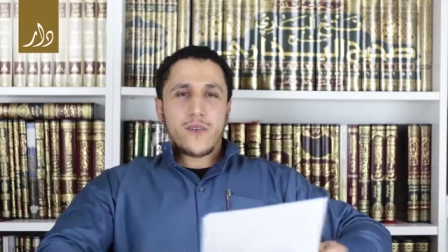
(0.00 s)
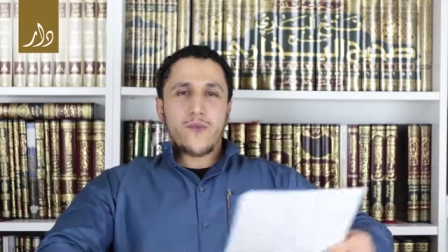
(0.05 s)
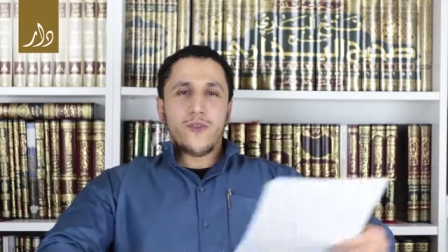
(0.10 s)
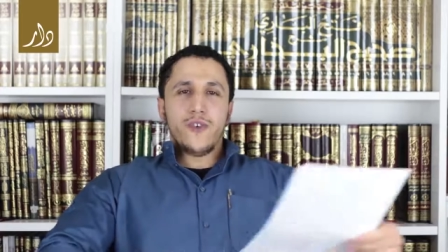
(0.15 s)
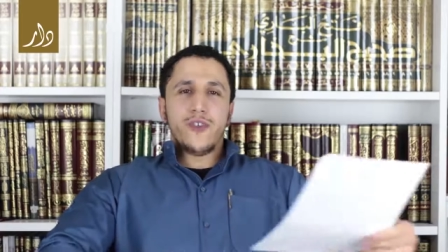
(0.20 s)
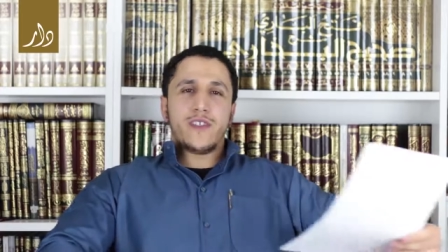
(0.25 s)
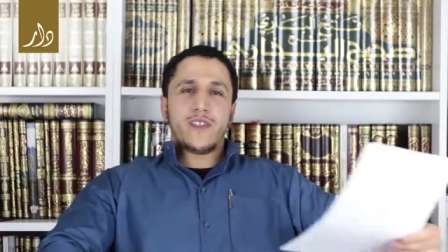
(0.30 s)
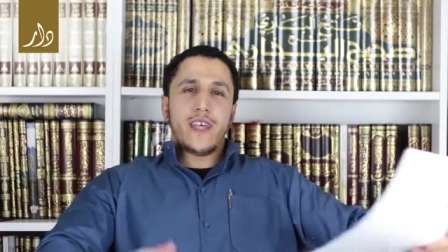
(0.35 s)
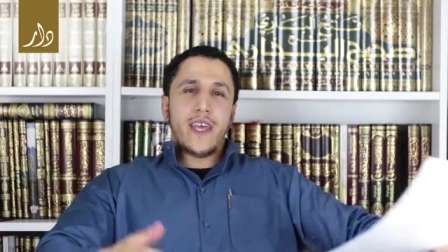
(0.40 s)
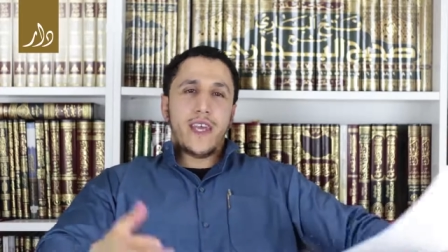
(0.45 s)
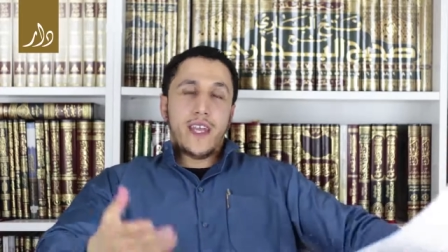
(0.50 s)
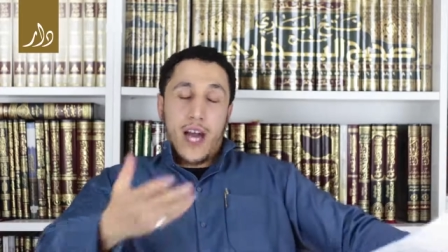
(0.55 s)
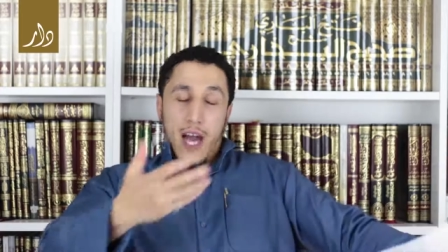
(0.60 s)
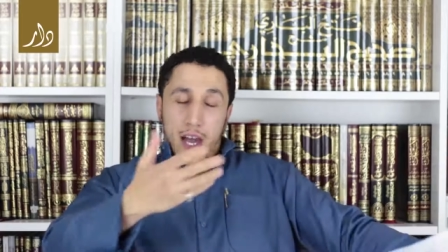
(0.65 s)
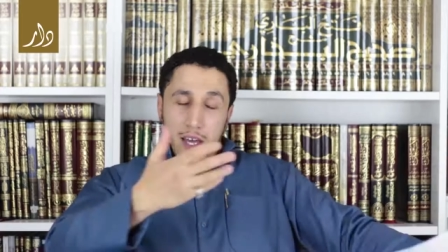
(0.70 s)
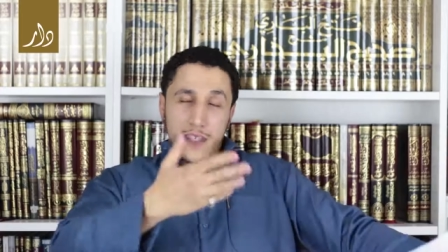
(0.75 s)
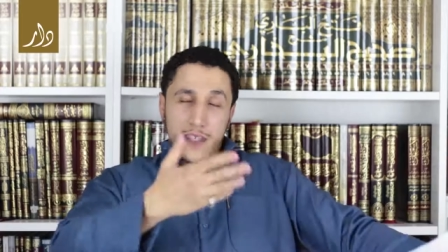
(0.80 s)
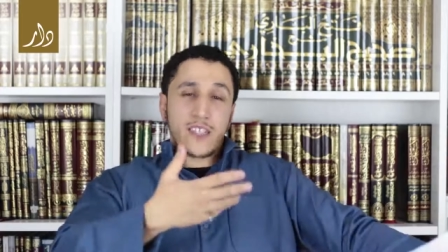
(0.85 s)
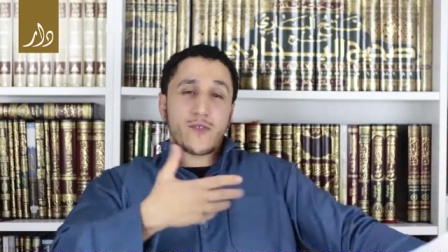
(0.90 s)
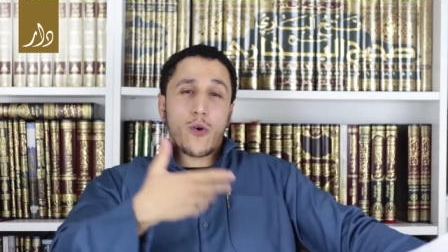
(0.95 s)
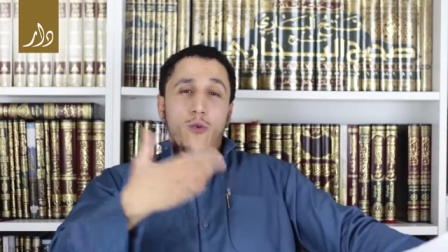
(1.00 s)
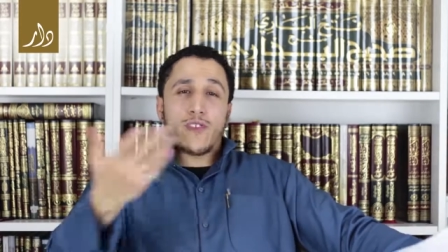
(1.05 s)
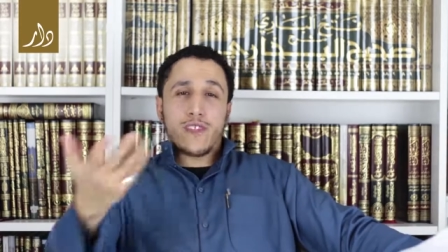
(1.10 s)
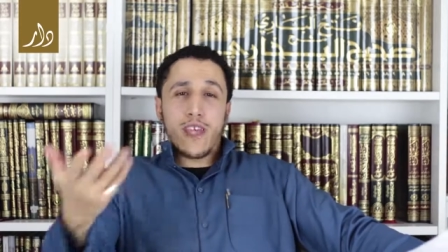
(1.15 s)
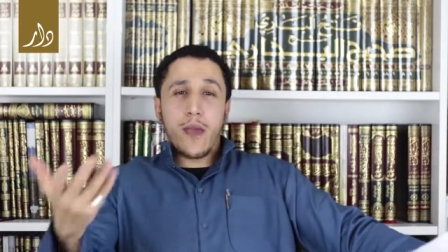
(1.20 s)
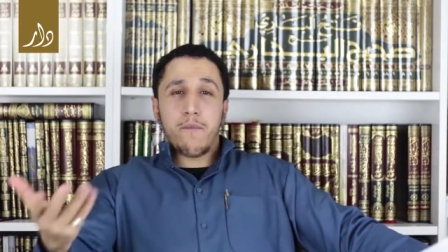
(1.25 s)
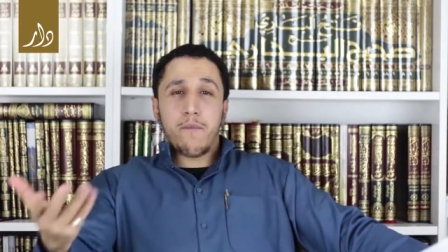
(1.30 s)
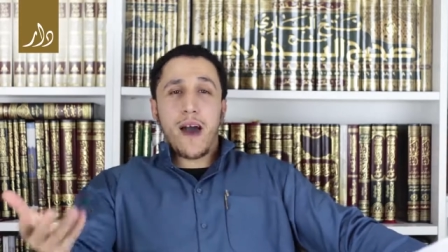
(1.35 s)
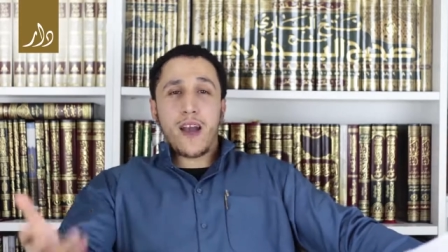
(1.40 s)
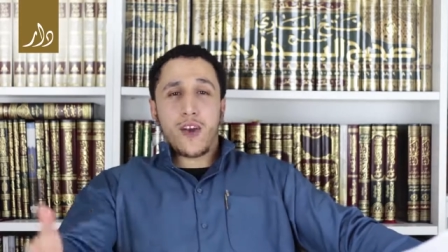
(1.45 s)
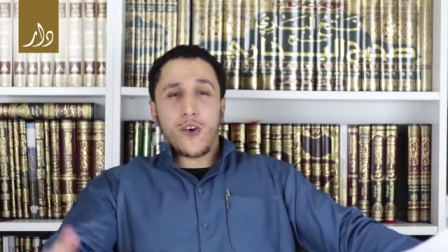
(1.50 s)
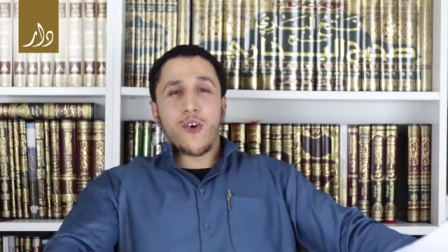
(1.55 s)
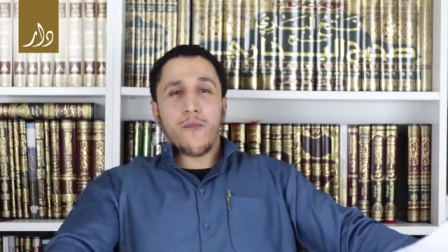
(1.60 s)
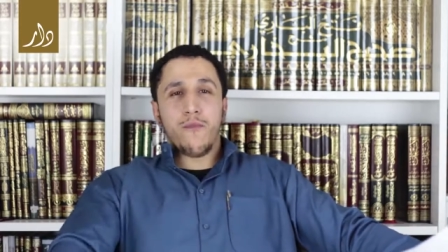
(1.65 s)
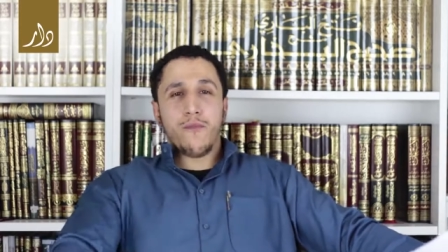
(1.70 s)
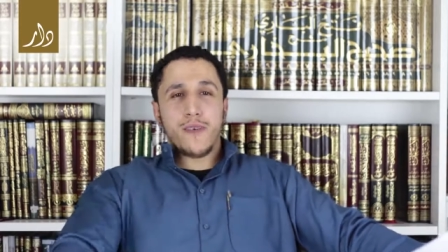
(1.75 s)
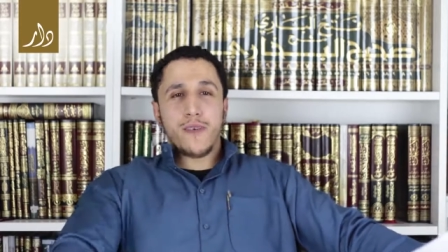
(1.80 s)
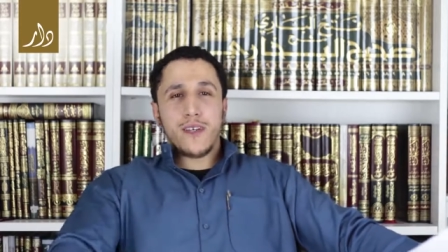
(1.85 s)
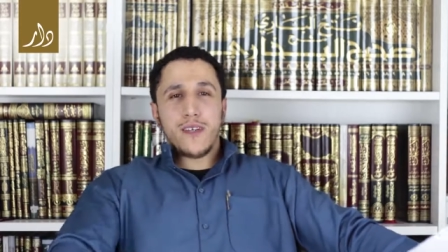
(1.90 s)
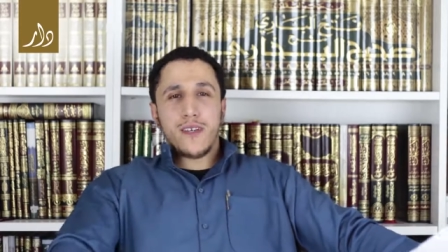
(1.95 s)
when you say, that's what we say back
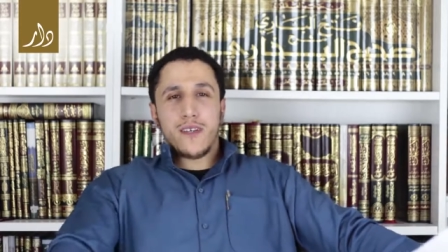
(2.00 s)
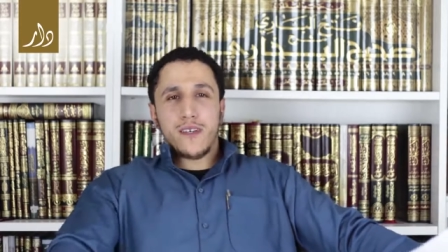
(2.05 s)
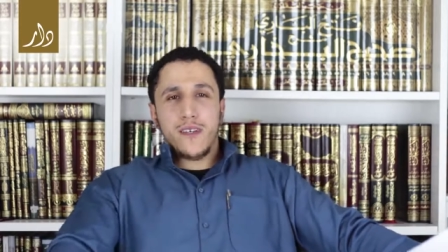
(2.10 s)
home,